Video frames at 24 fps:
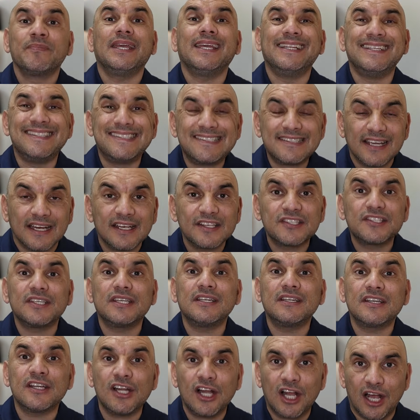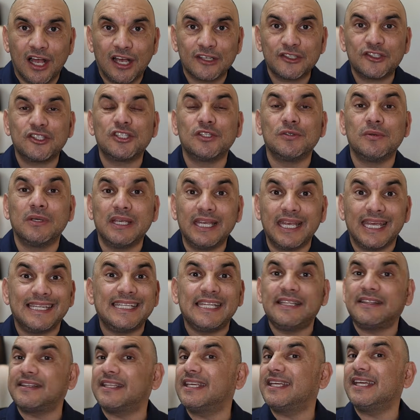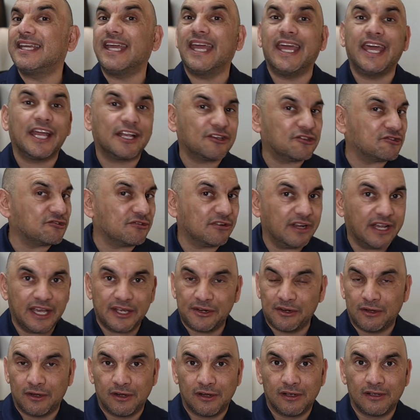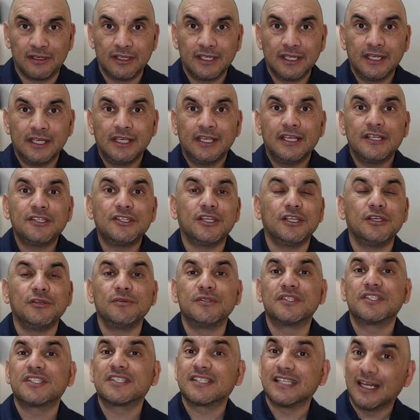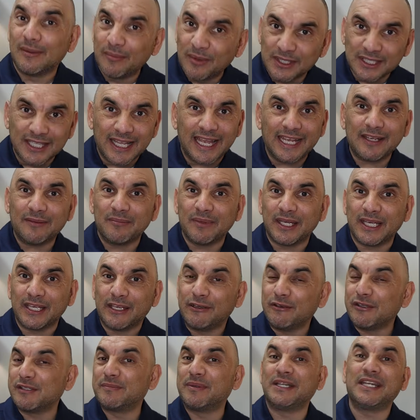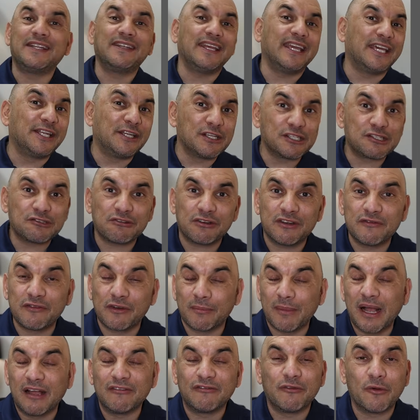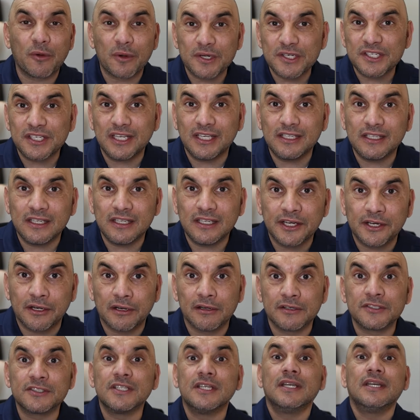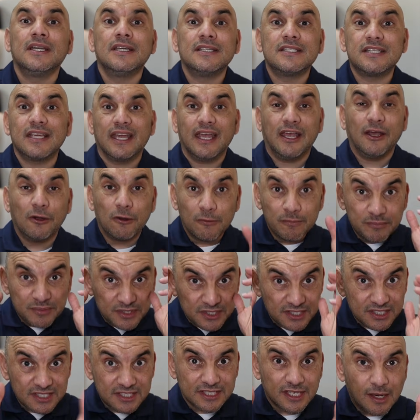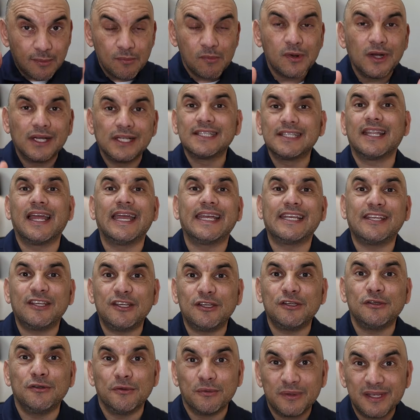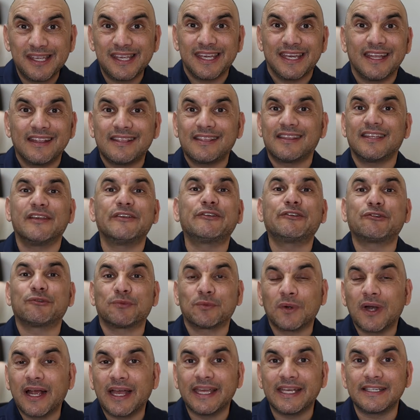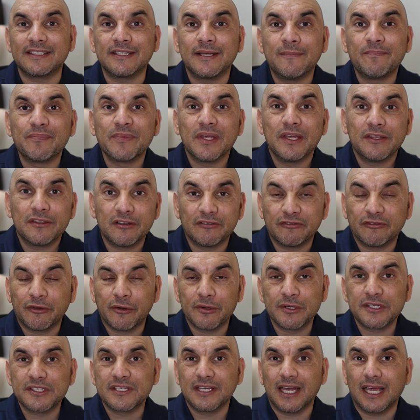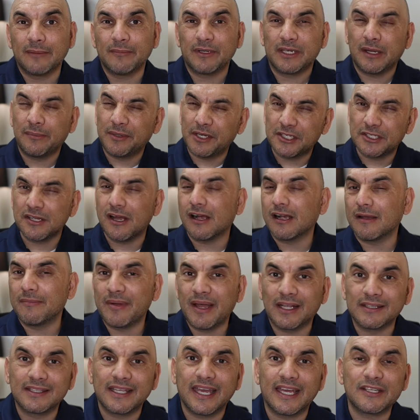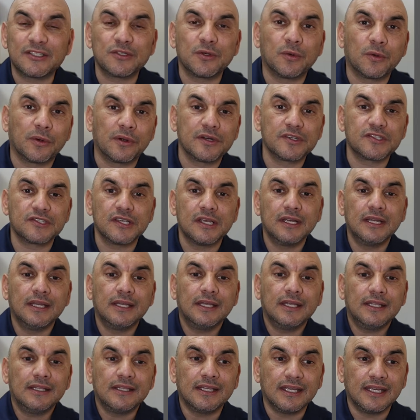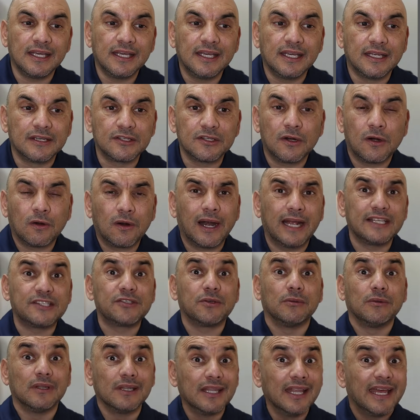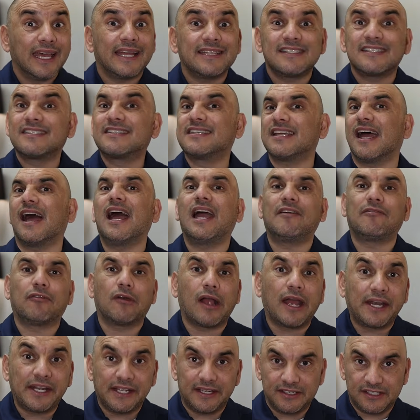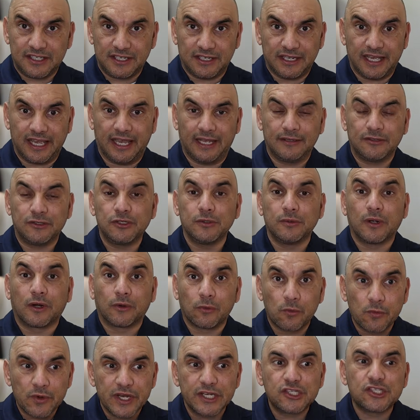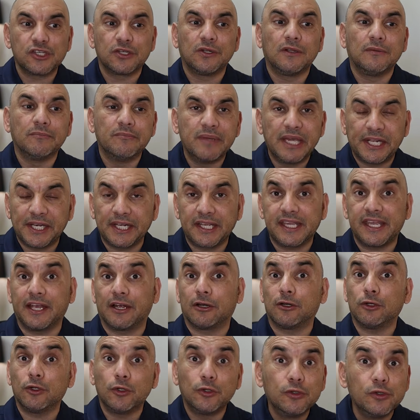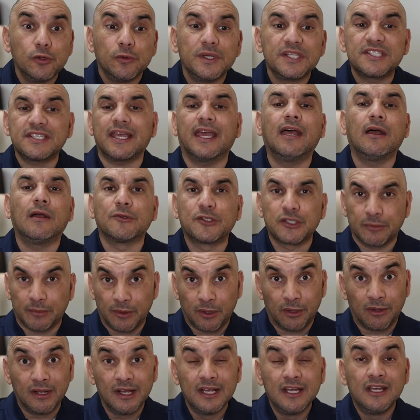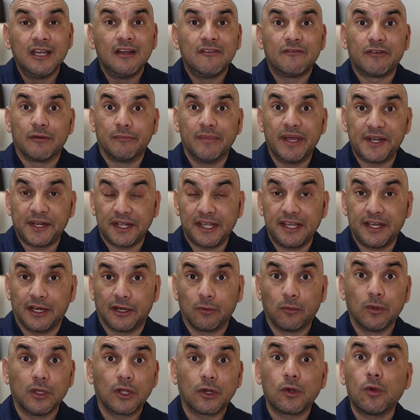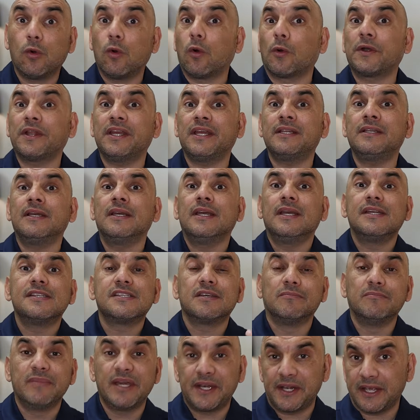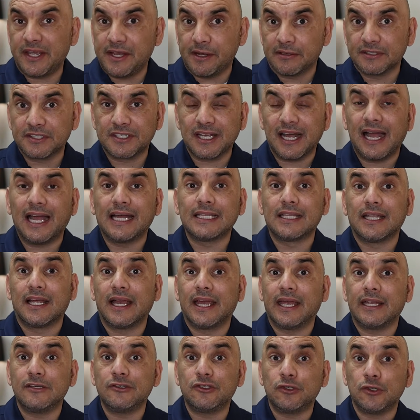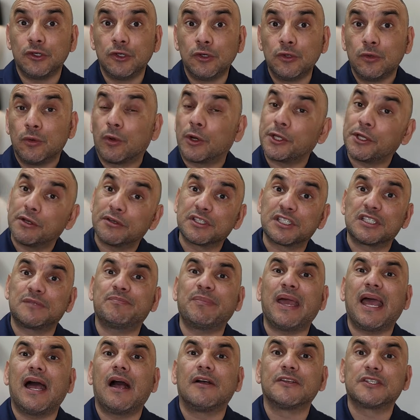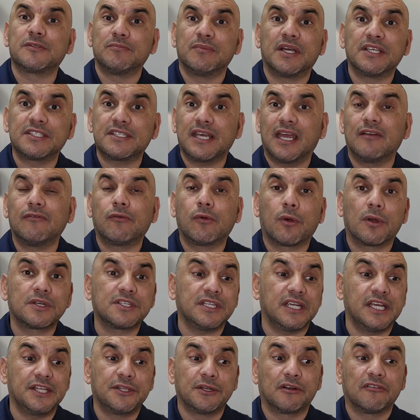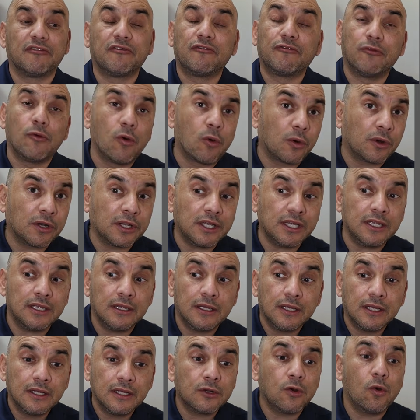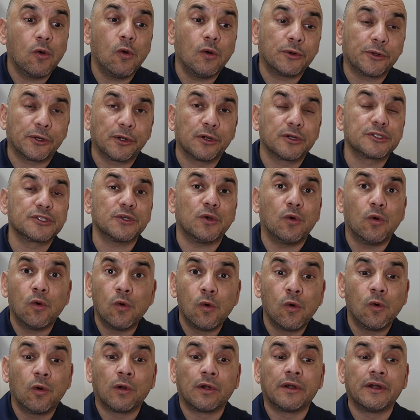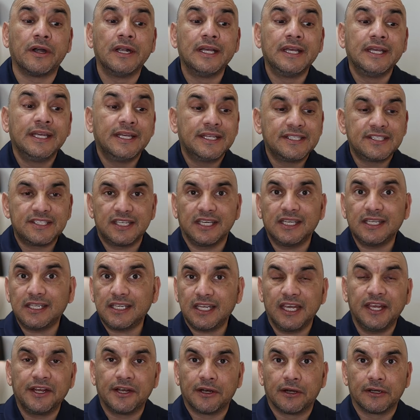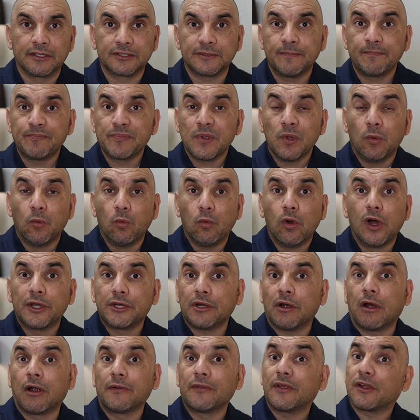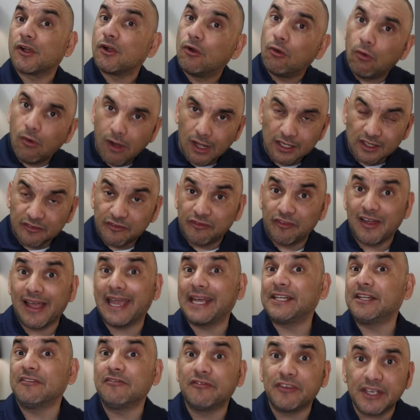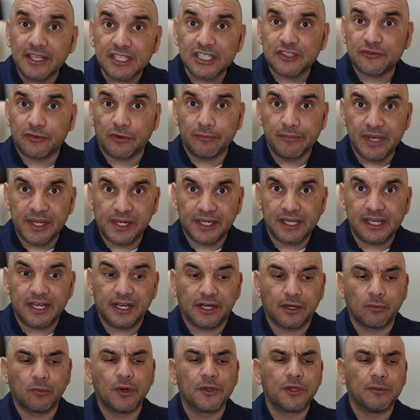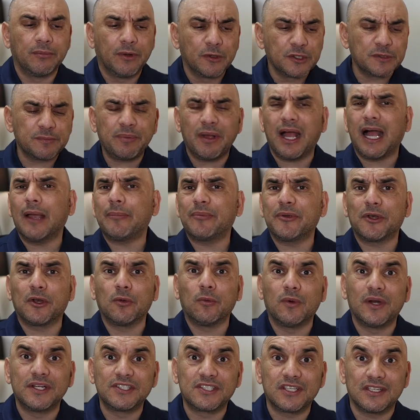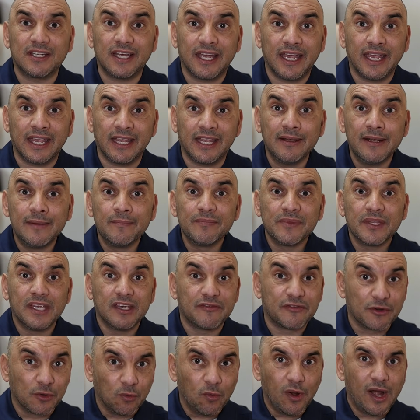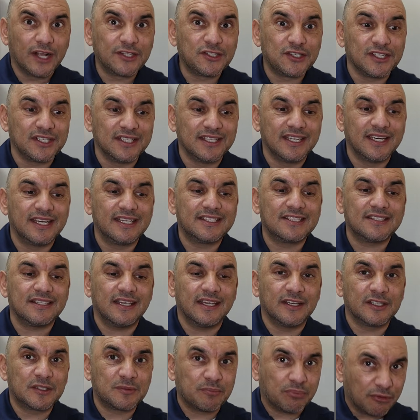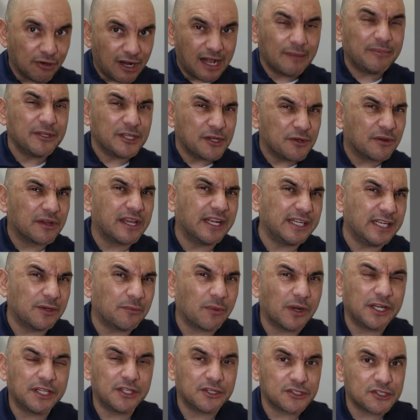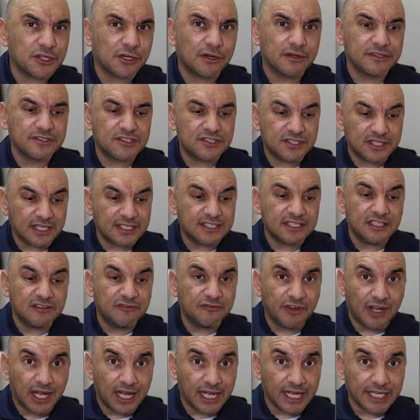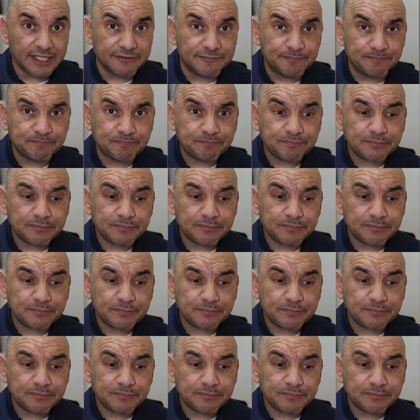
It doesn't cost you anything extra at all to use someone like me who's been in the industry for about 14 years to help someone like you get this right the first time. And I'm going to talk about that towards the end. All right, so let's dive right in today to Original Medicare. Who is eligible for Medicare? Well, according to Medicare's guidelines, you or your spouse must have worked either 40 quarters or 10 years. What are the qualifying events for Medicare? Well, the most popular one today, if you're watching this, is probably you're getting ready to turn 65,